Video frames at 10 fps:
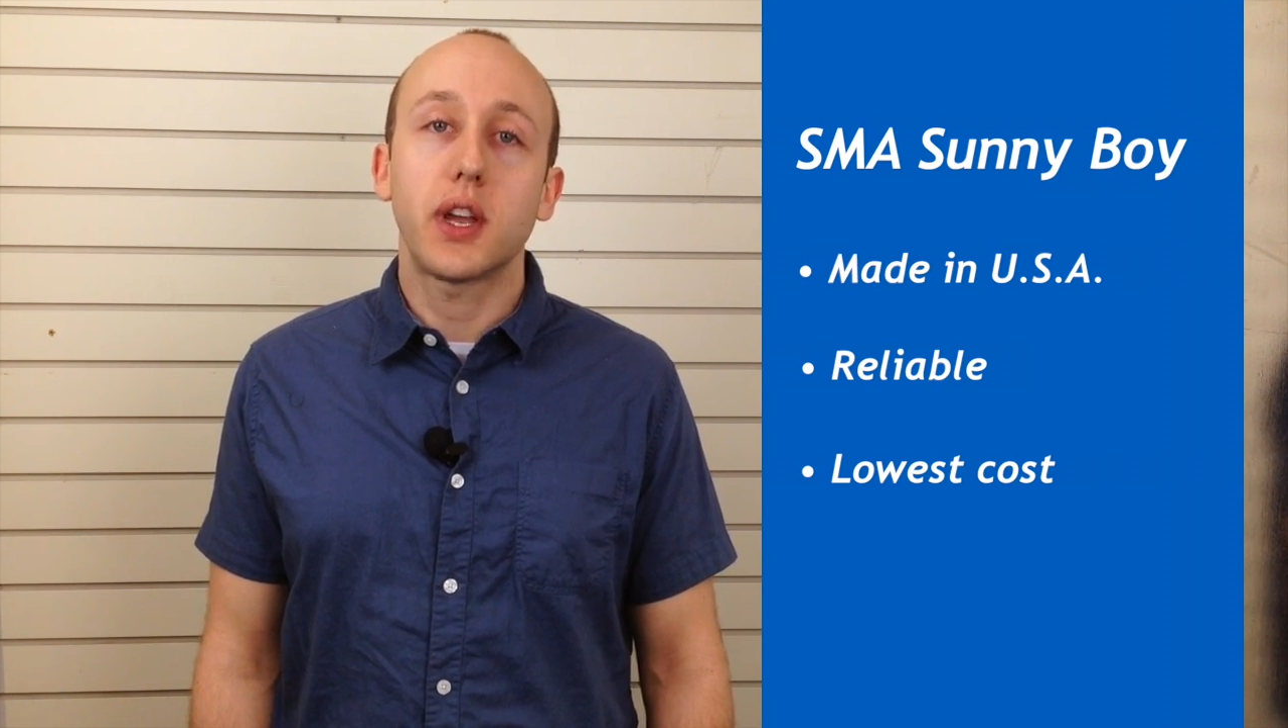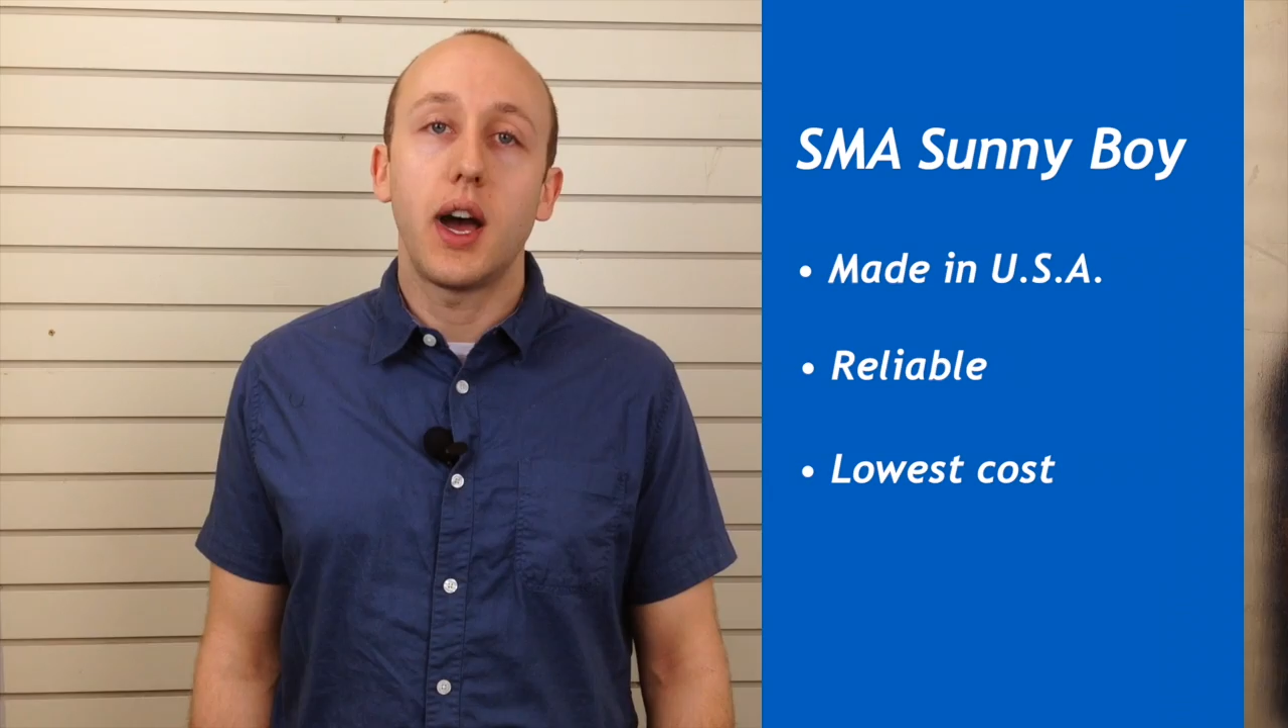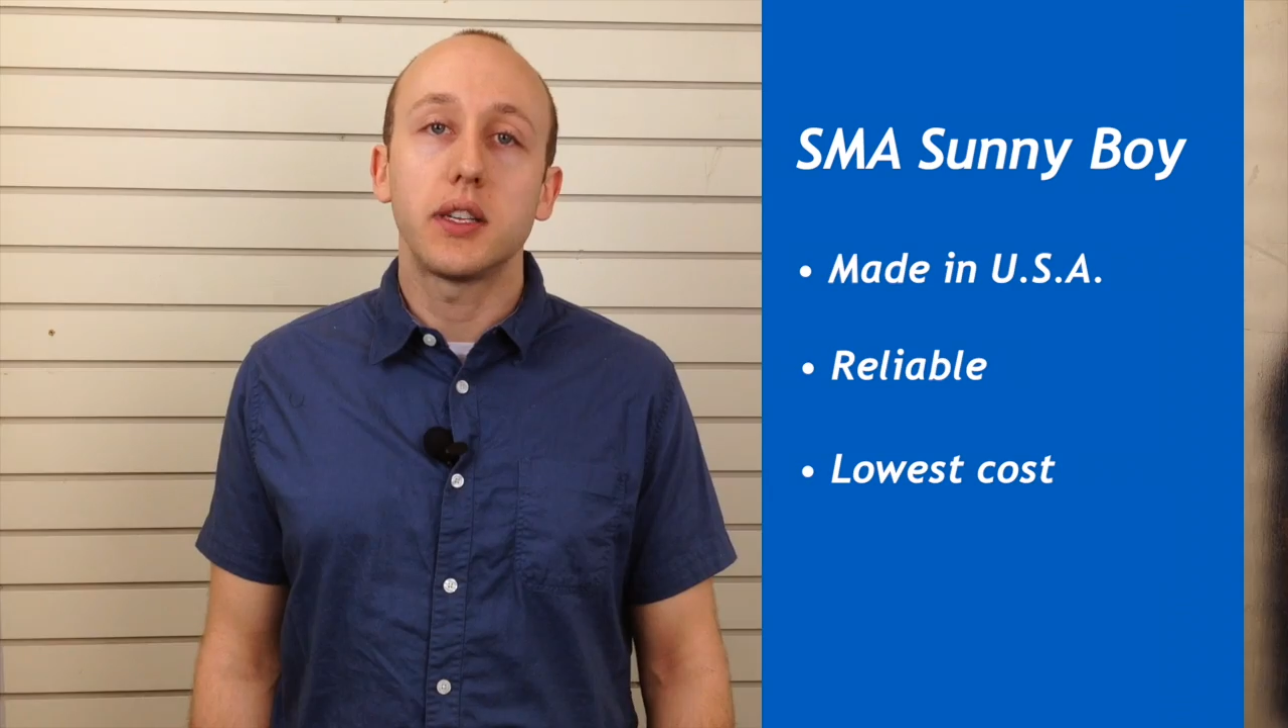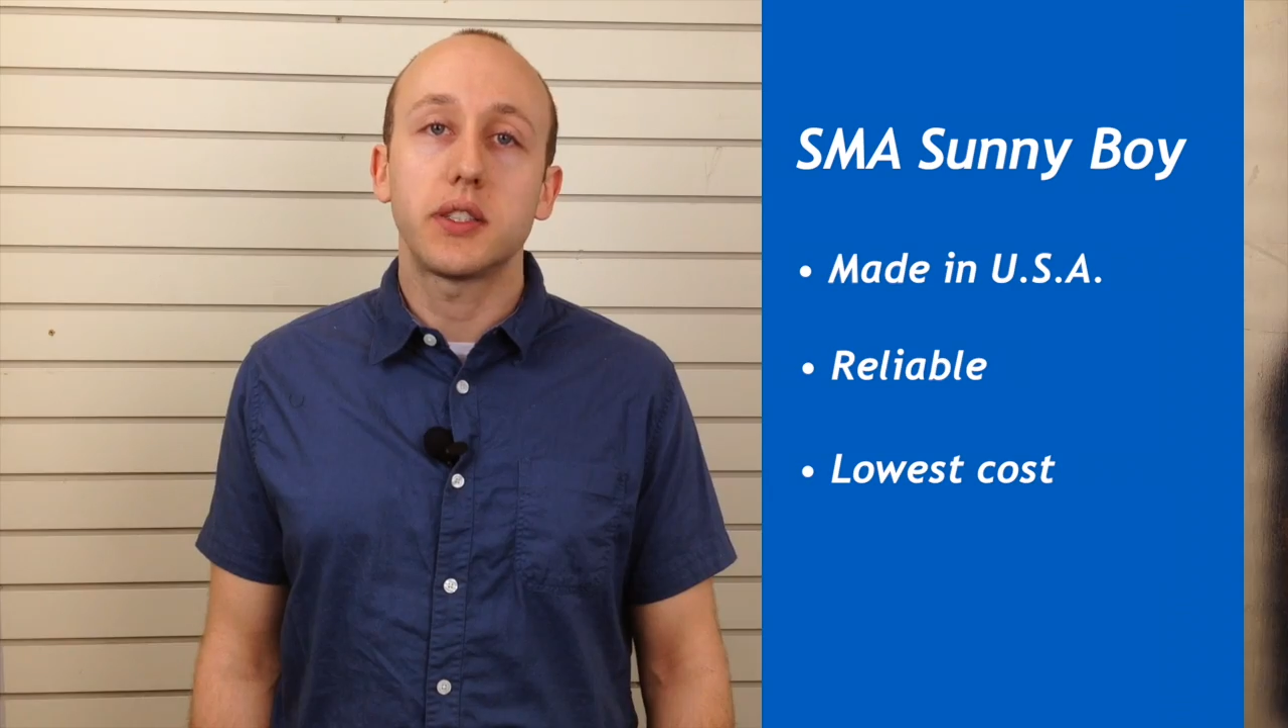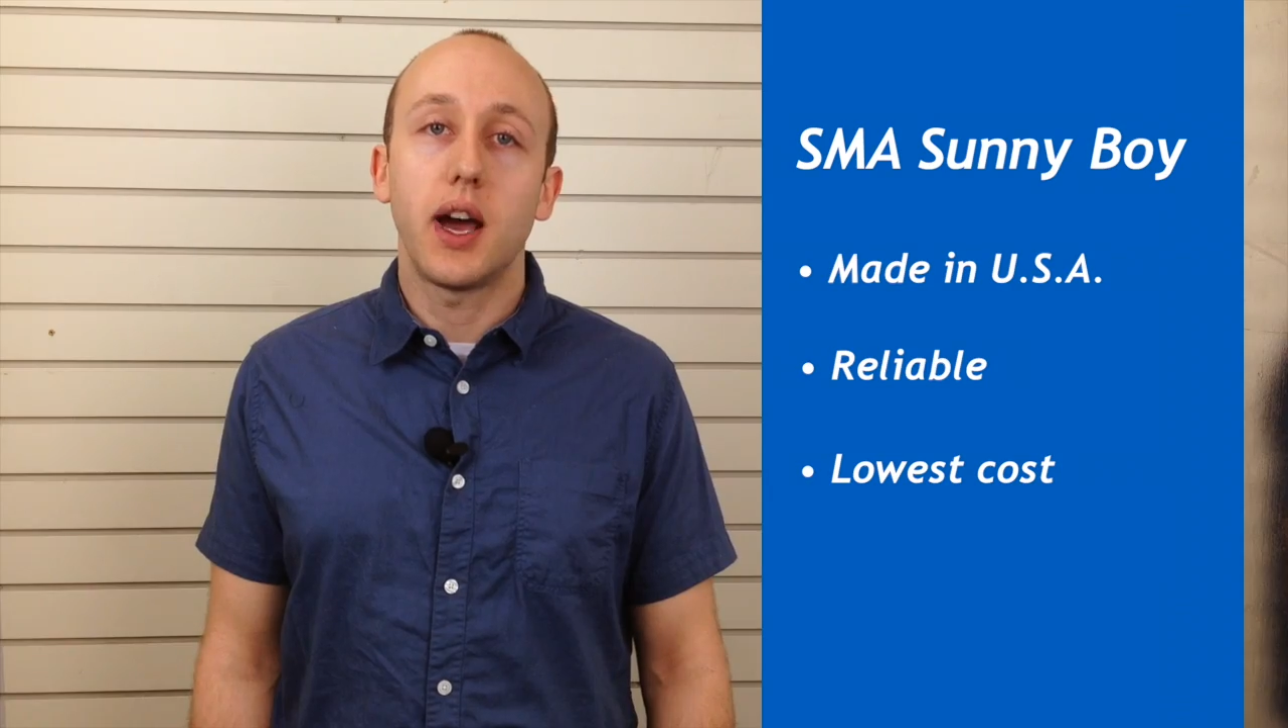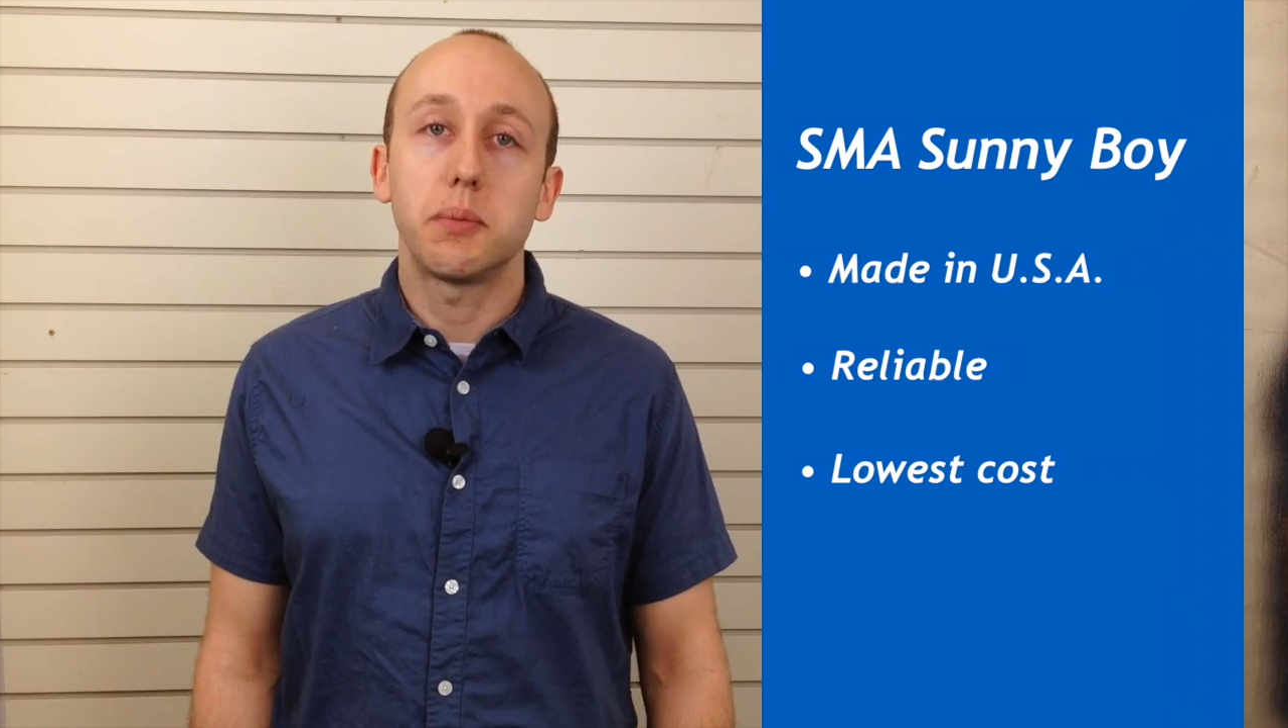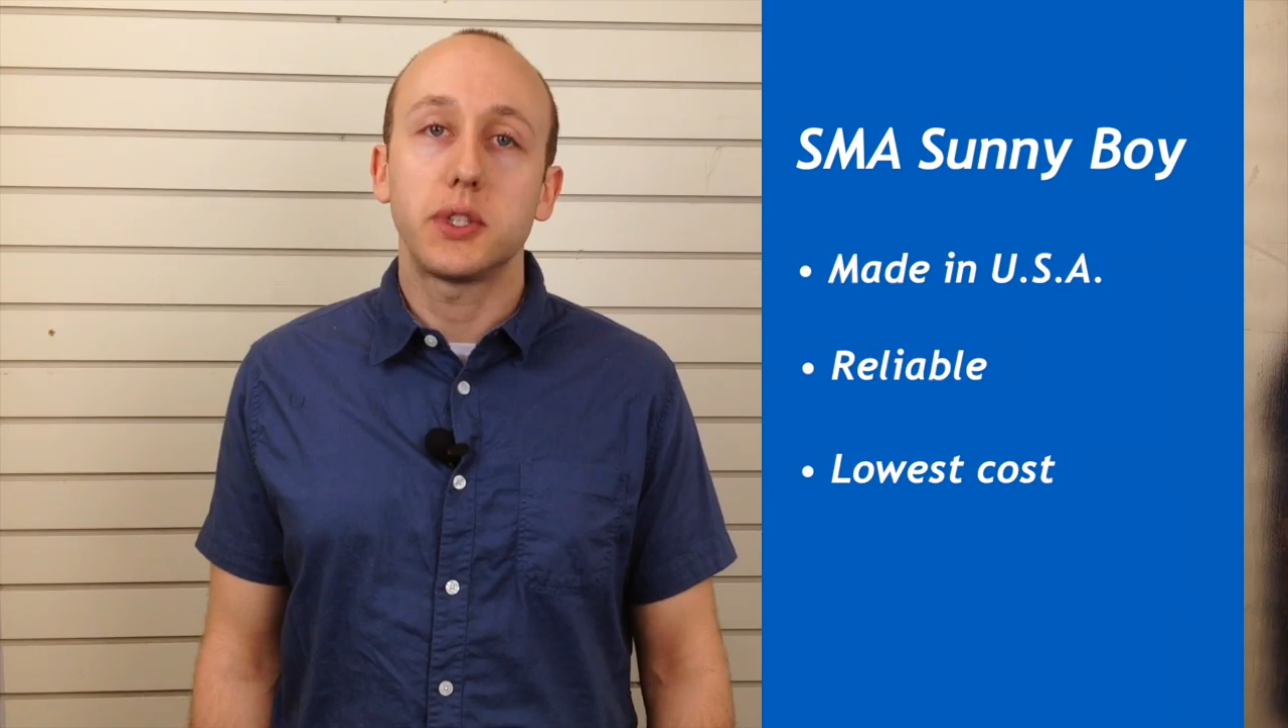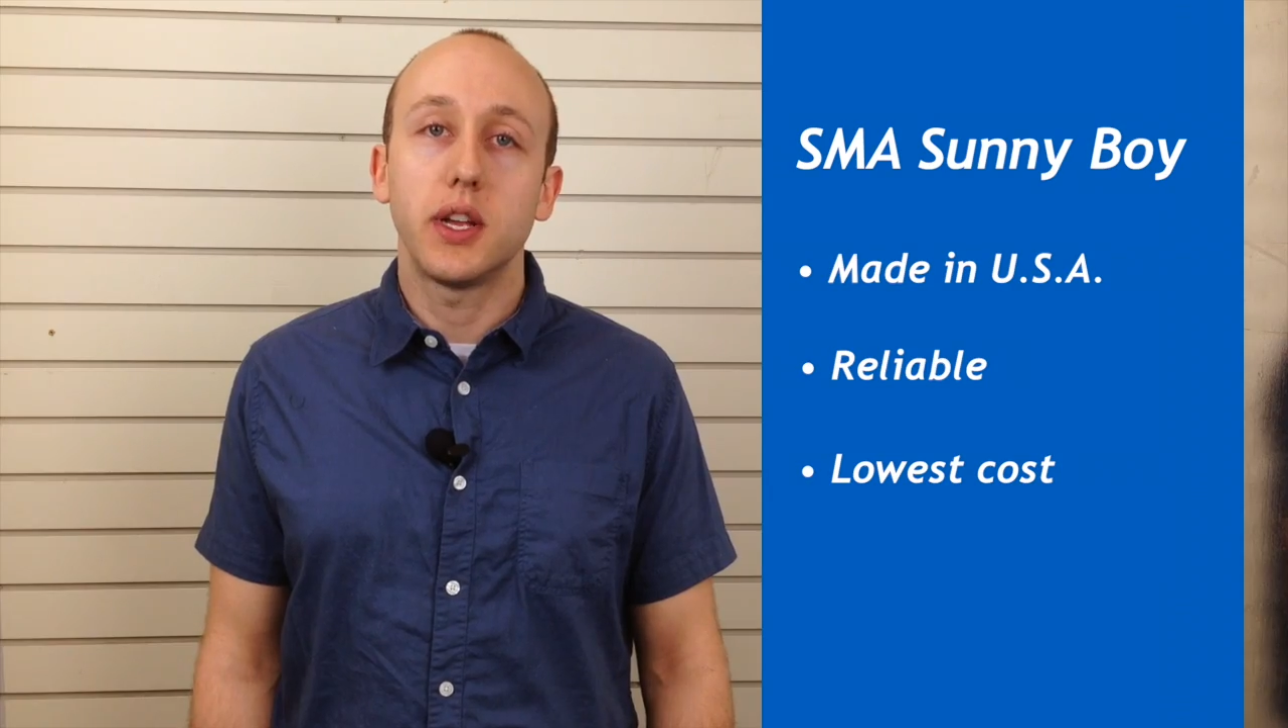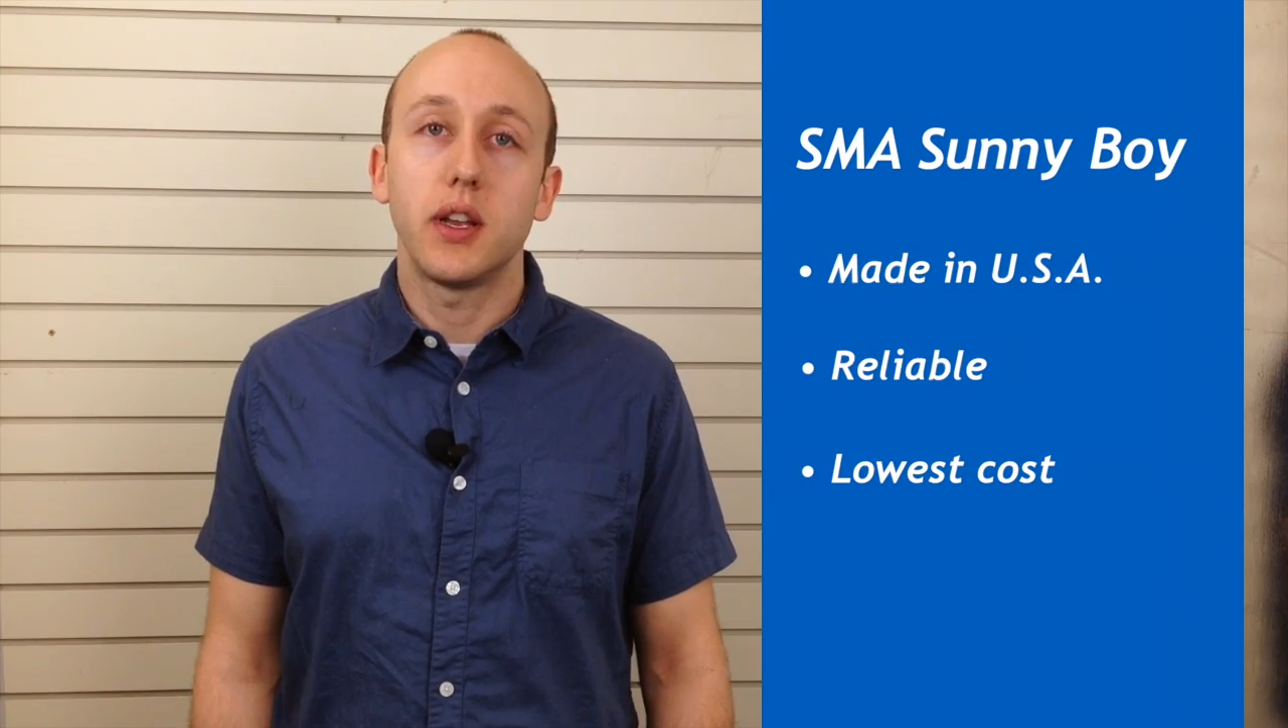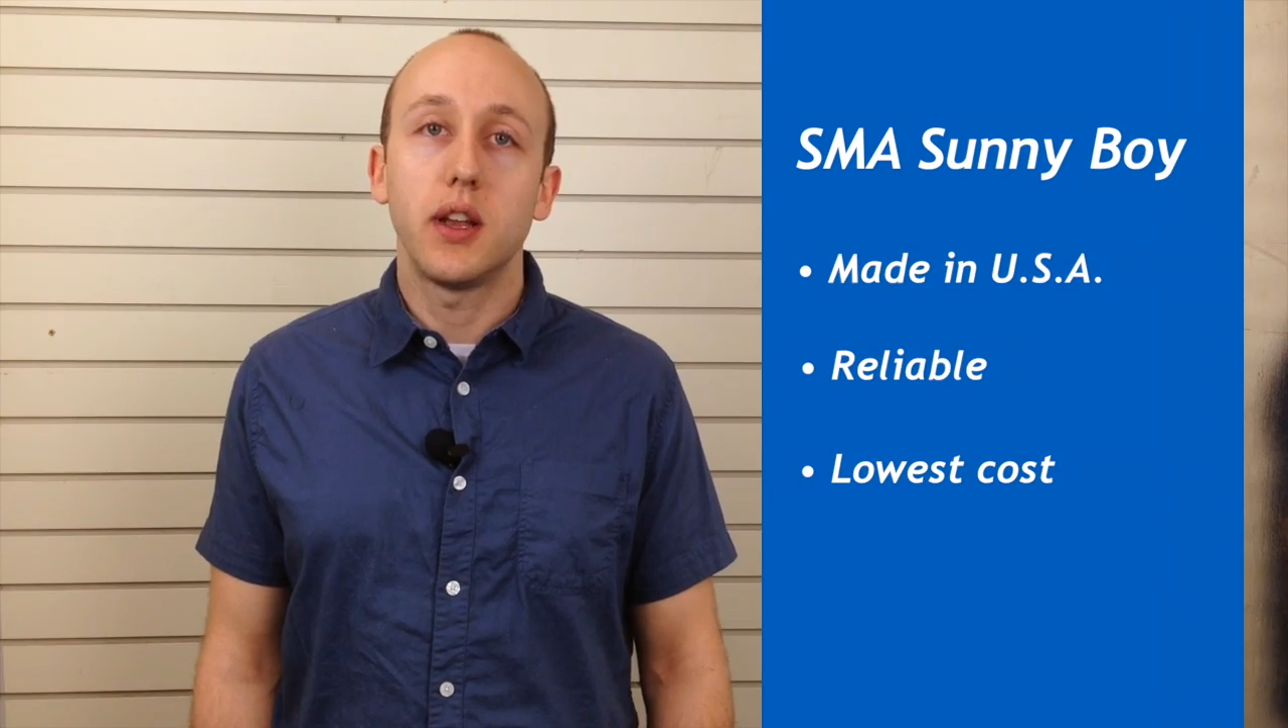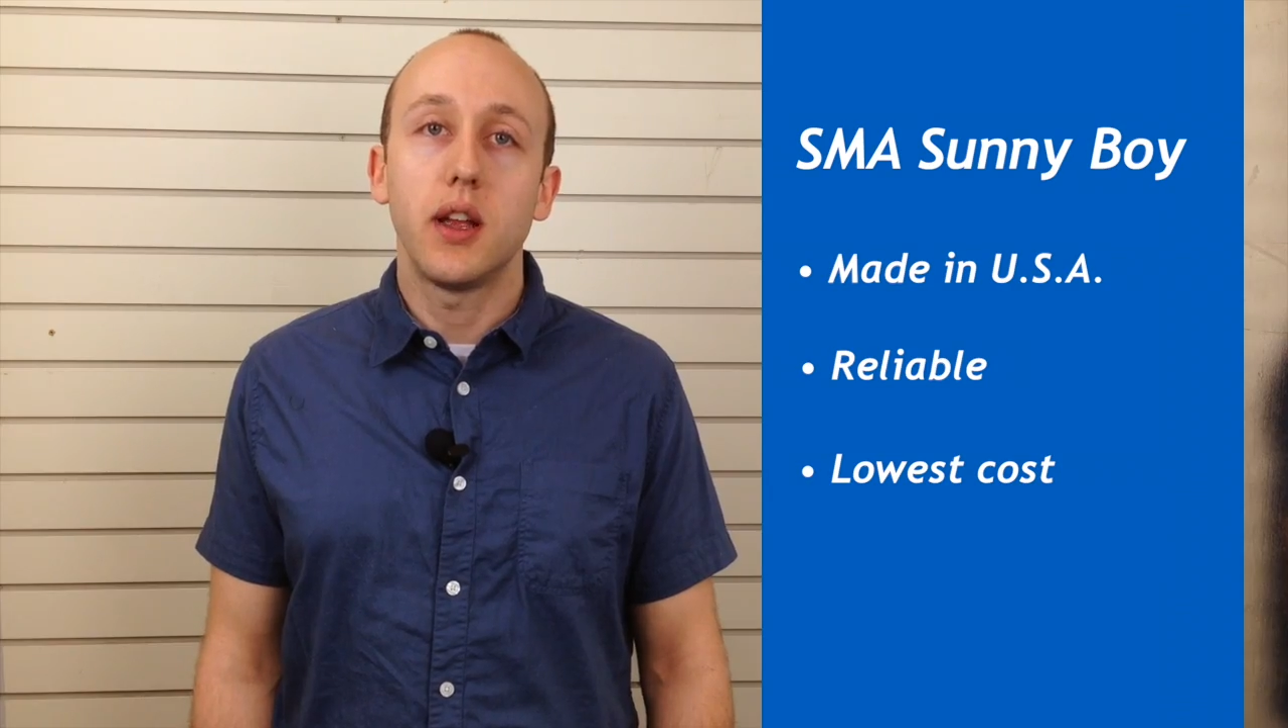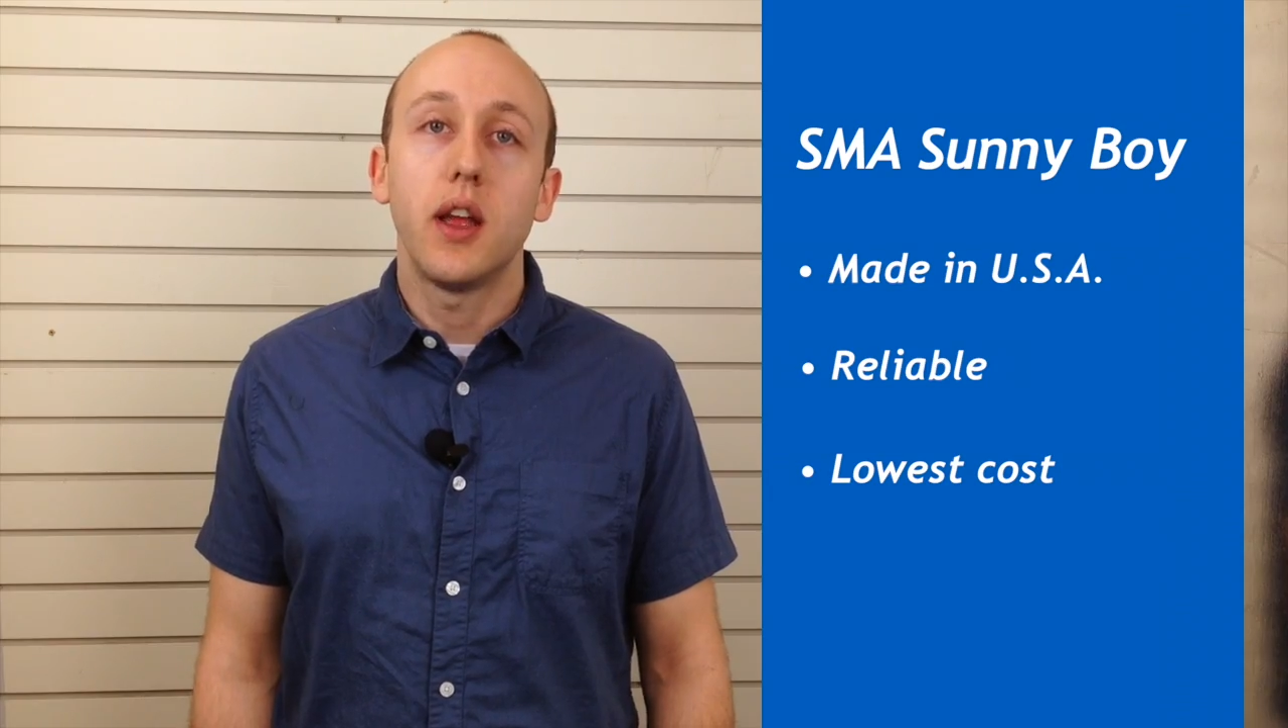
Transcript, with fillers: cost option.